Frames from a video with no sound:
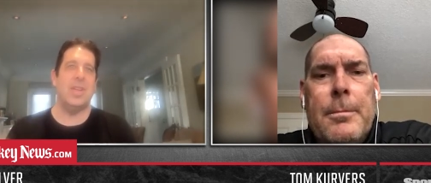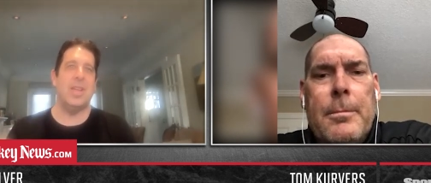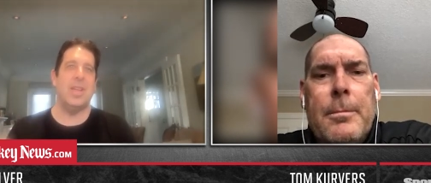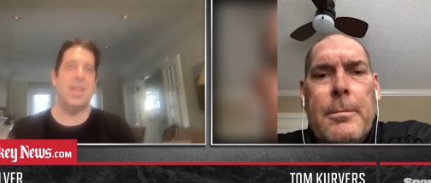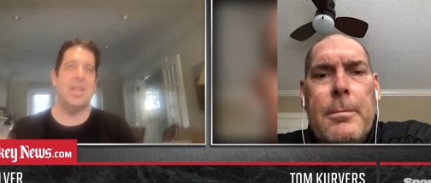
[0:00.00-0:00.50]

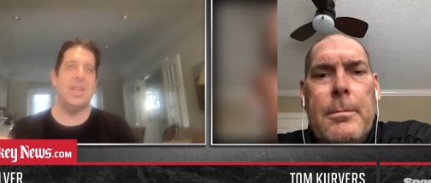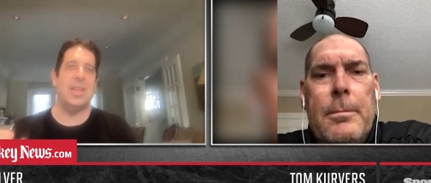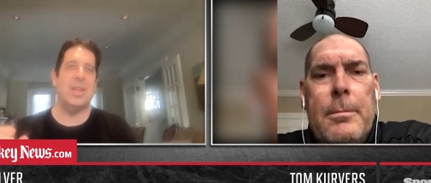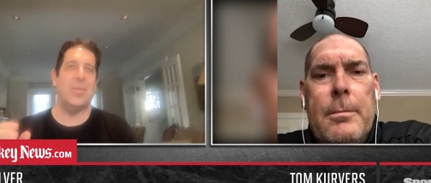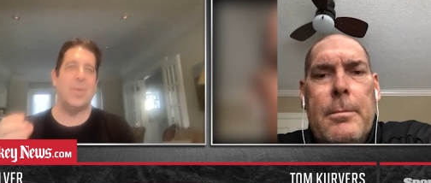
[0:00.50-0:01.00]

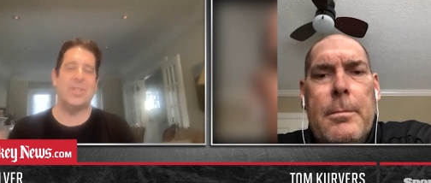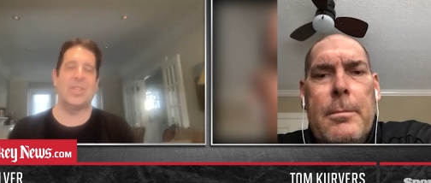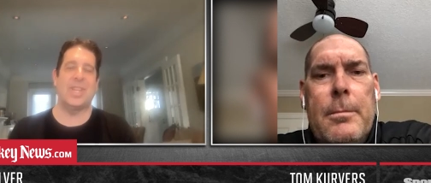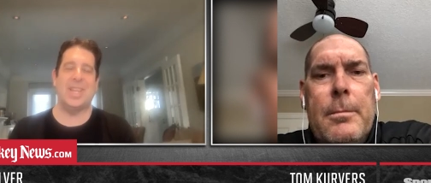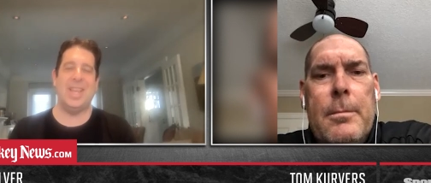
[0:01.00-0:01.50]
Speaker 1: uh,
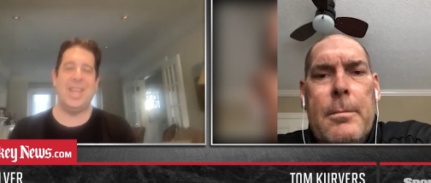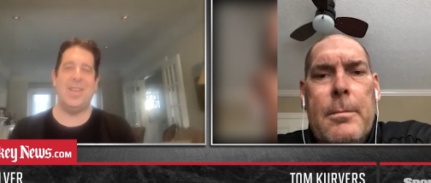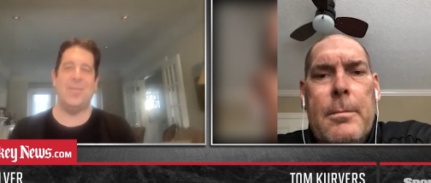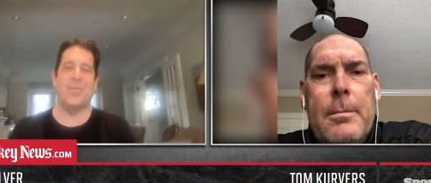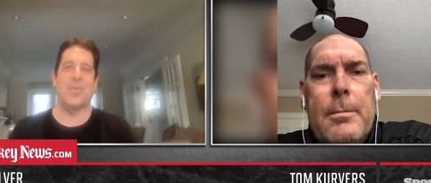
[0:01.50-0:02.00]
was the
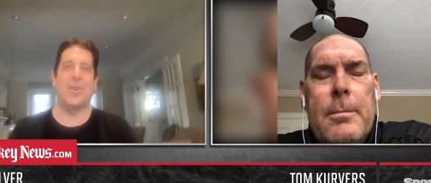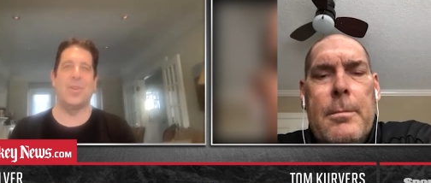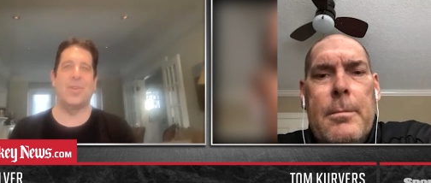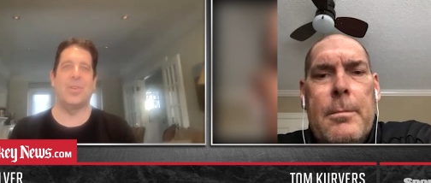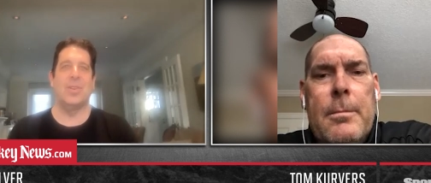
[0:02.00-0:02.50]
key
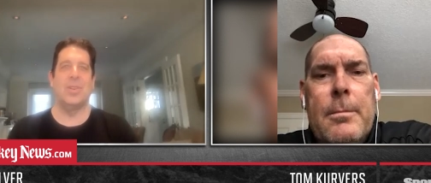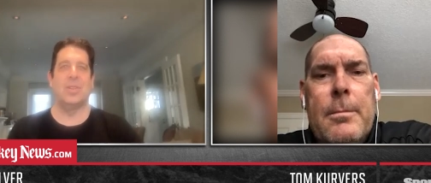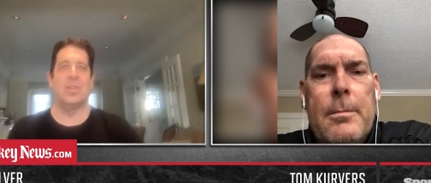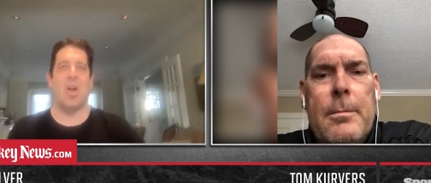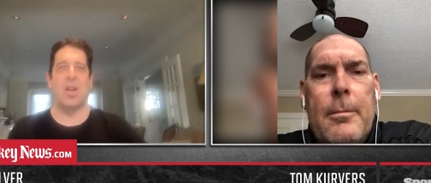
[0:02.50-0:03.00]
for
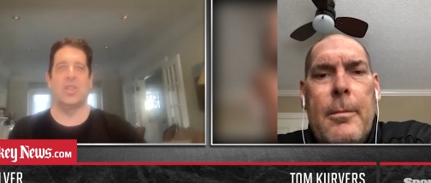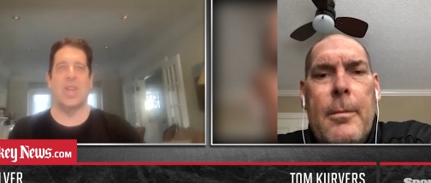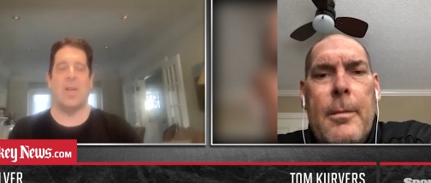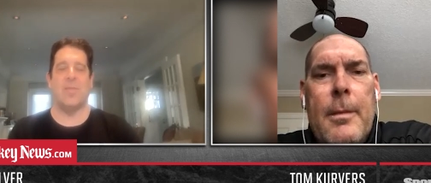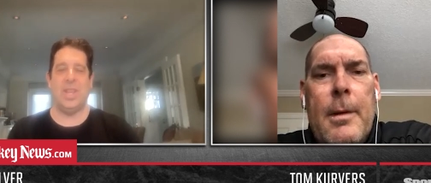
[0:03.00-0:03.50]

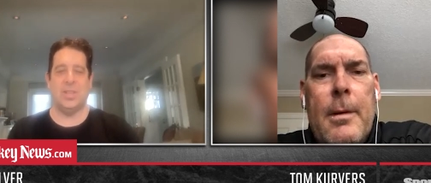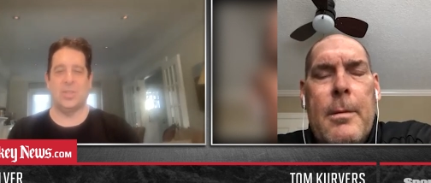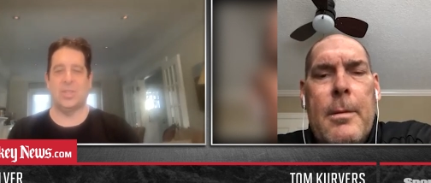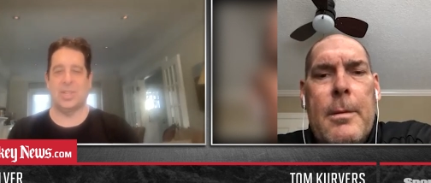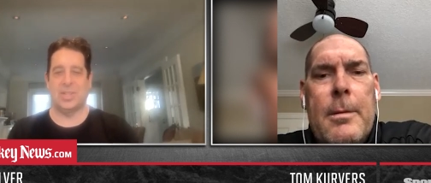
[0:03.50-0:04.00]
longevity
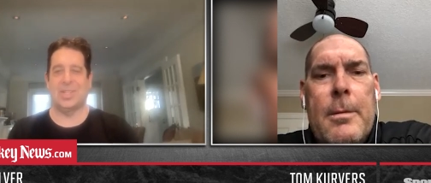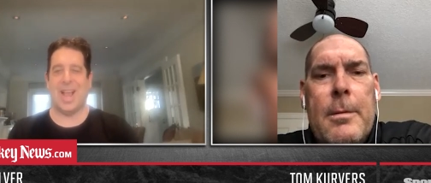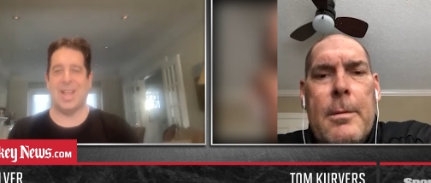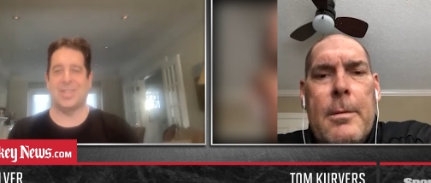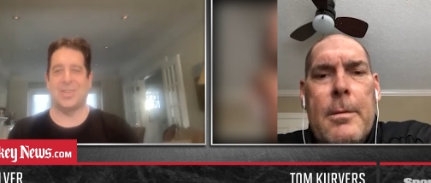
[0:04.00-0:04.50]
and
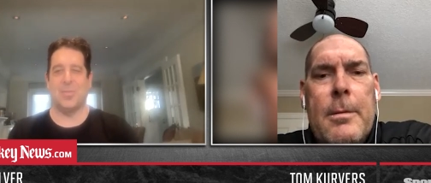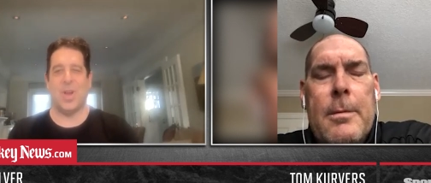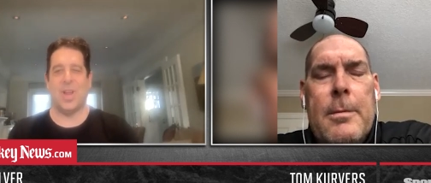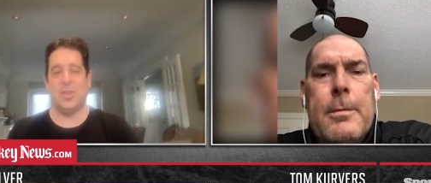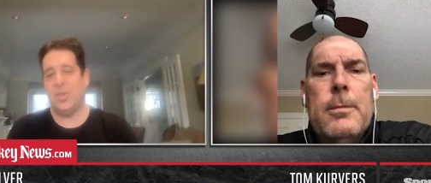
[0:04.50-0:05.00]
success in
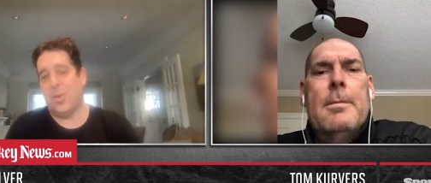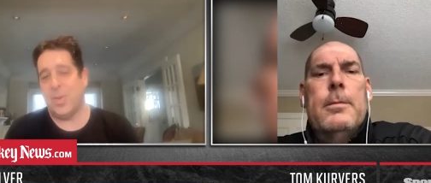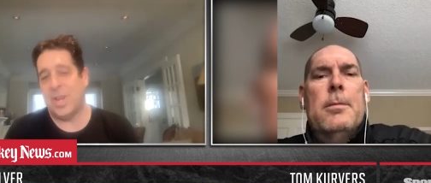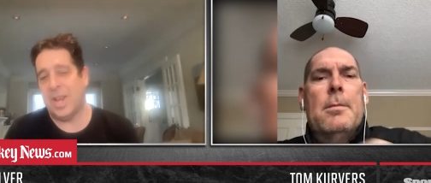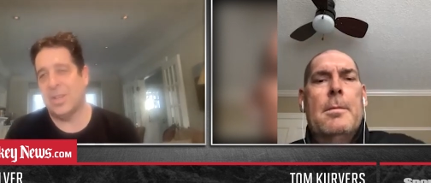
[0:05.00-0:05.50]
what you do?
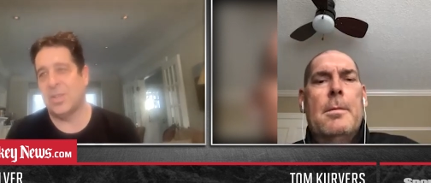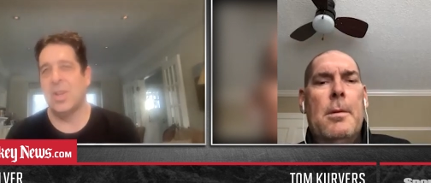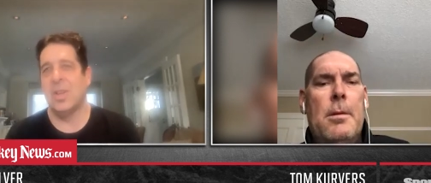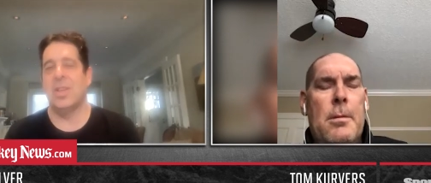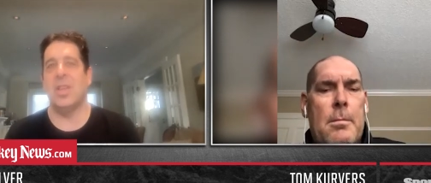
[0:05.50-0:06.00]
Because
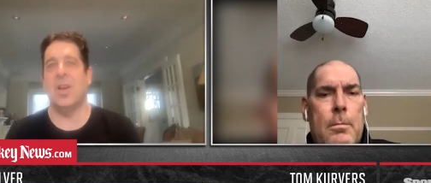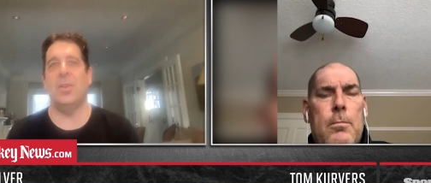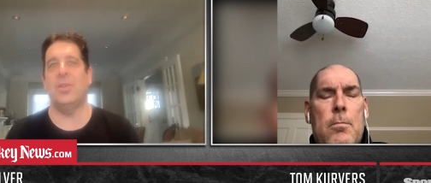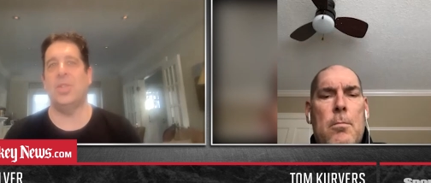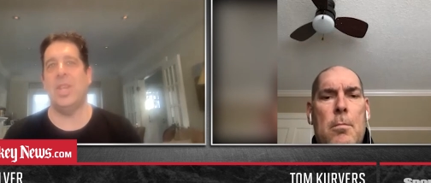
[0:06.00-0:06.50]
you know
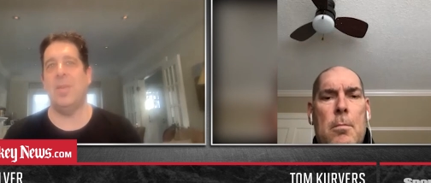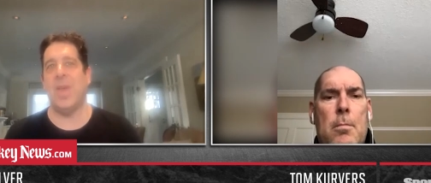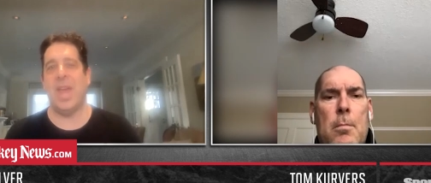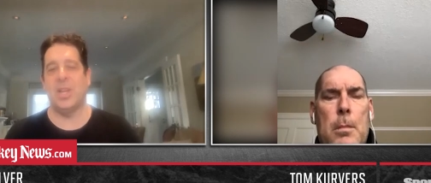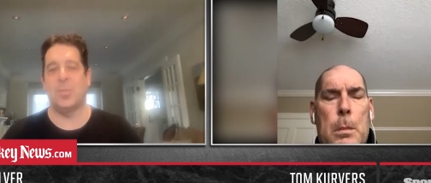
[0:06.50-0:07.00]
you see
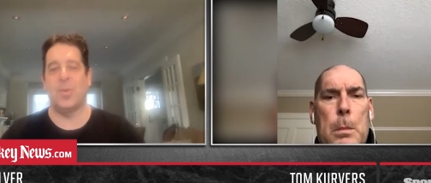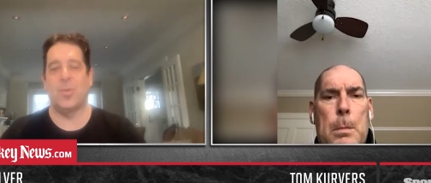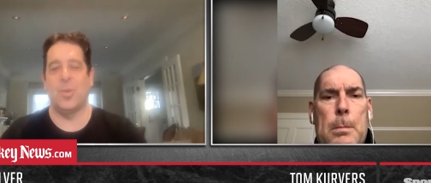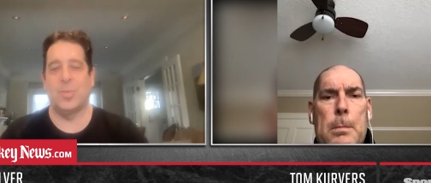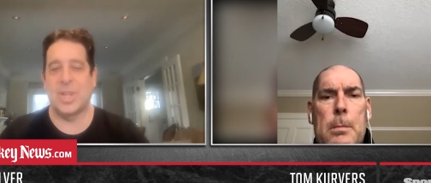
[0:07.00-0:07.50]
management
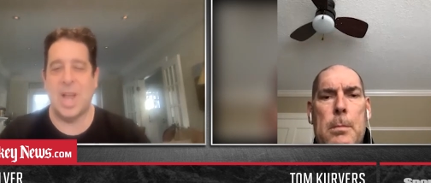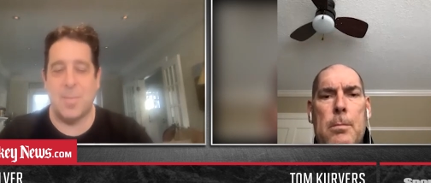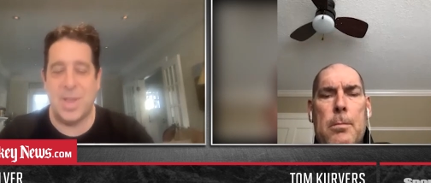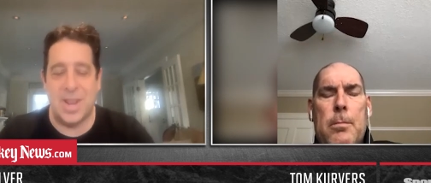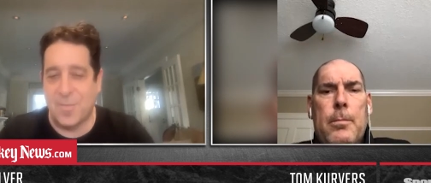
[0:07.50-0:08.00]
groups
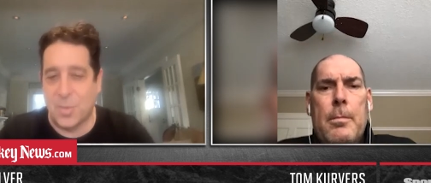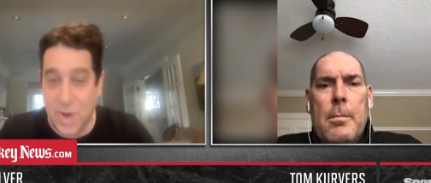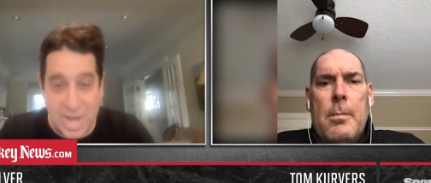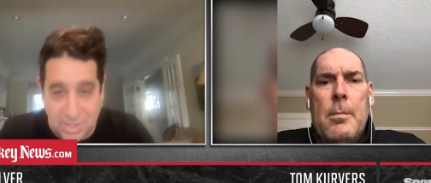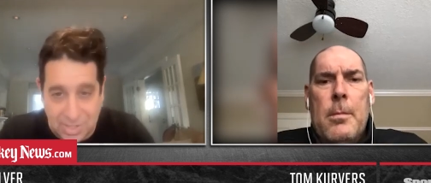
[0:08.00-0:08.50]
come in have
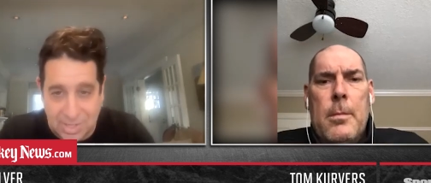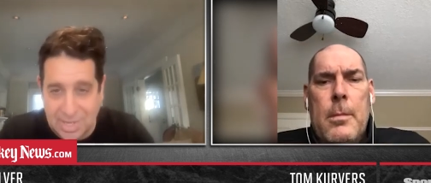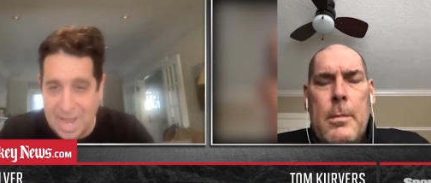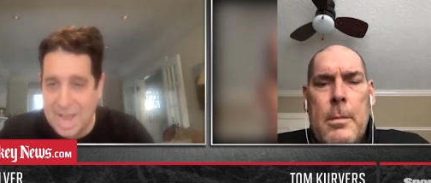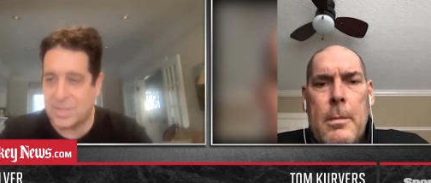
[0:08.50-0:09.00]
great
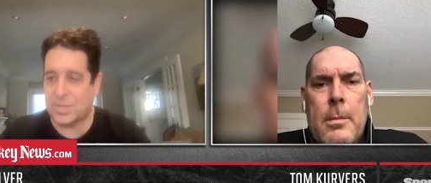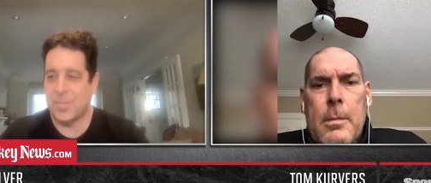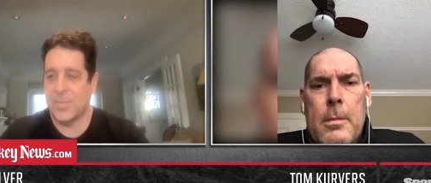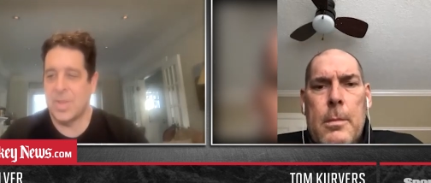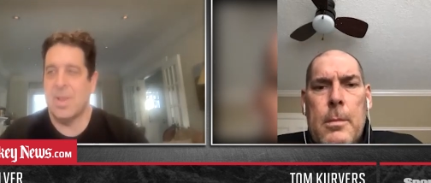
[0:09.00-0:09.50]
success,
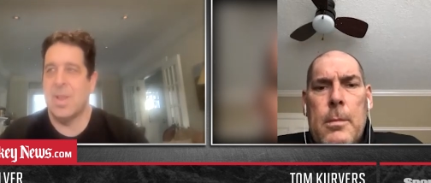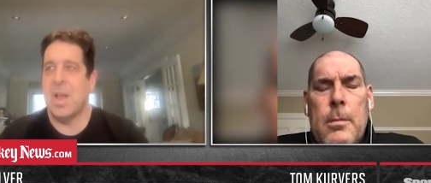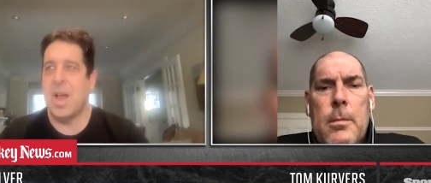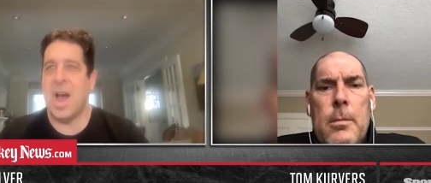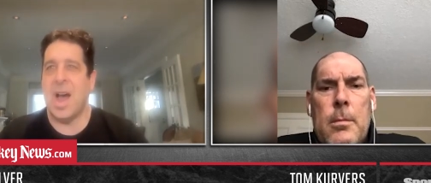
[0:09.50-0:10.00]

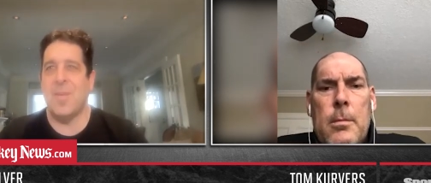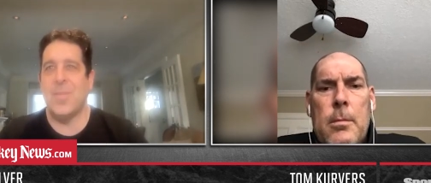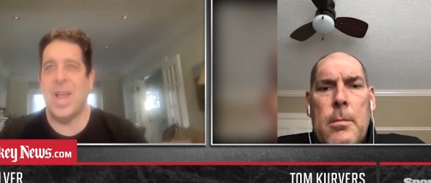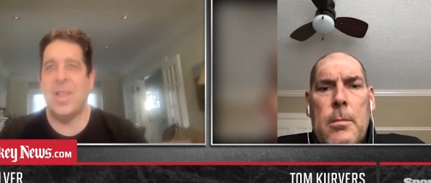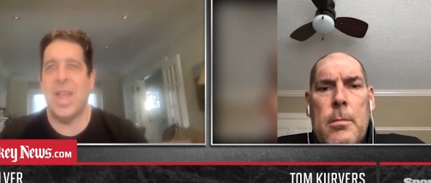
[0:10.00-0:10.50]

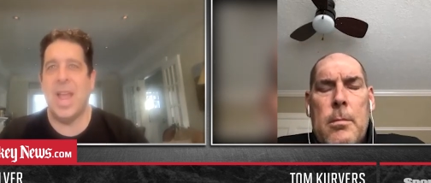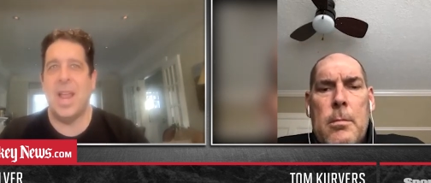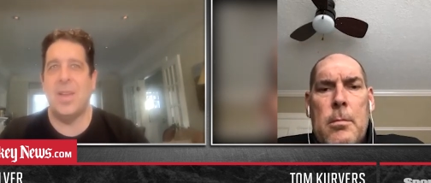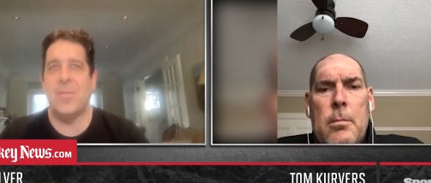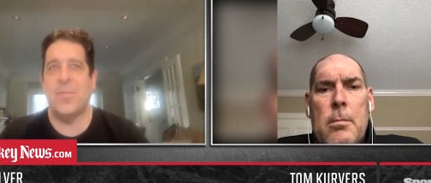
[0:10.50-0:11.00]
um, and then